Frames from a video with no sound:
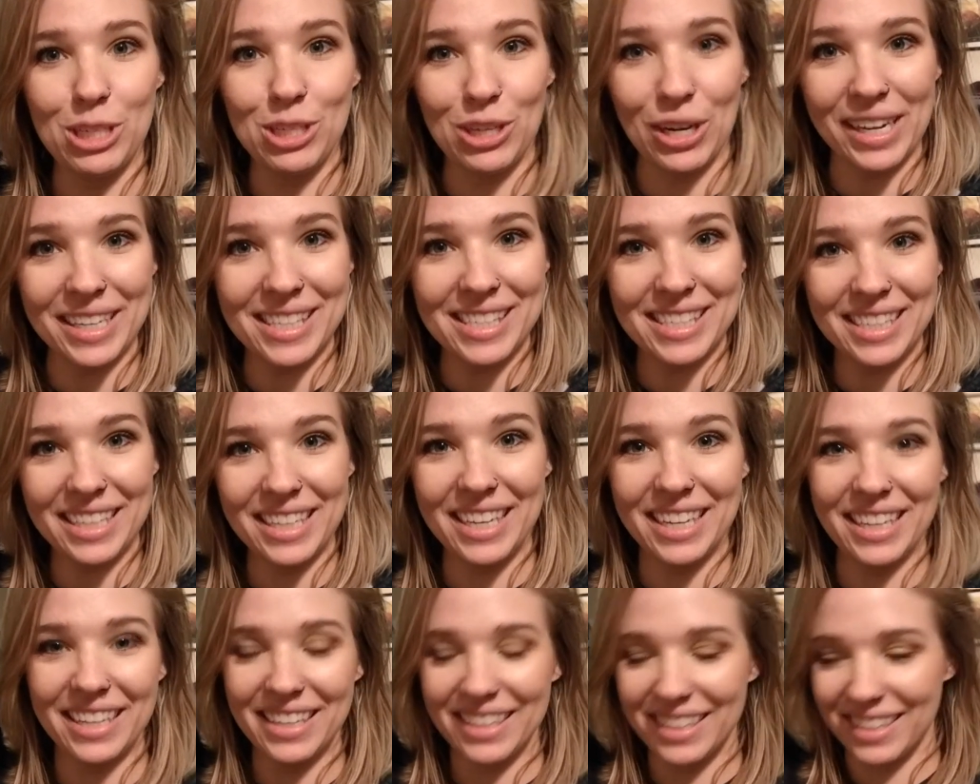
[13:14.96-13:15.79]

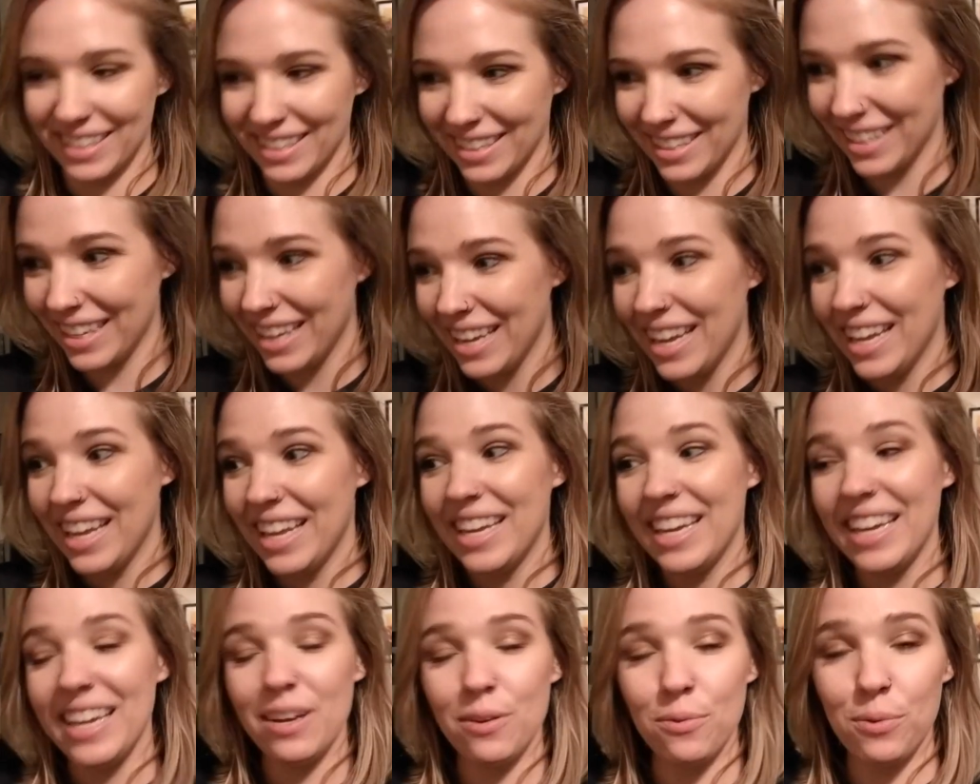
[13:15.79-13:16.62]
trusted.
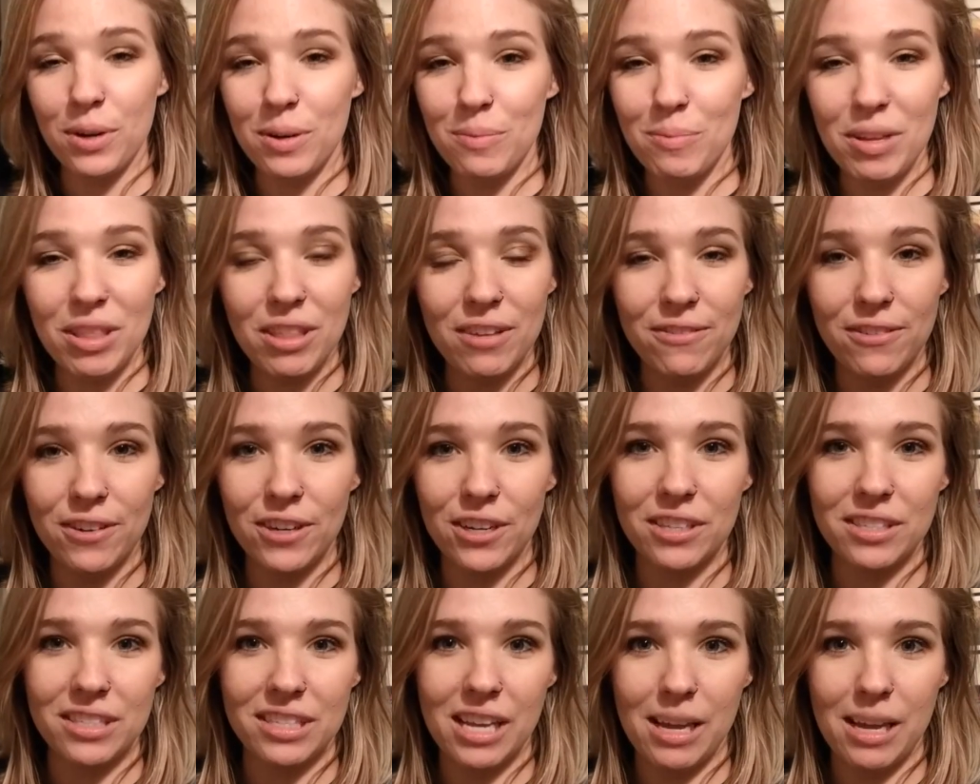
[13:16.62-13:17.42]
It wouldn't be the first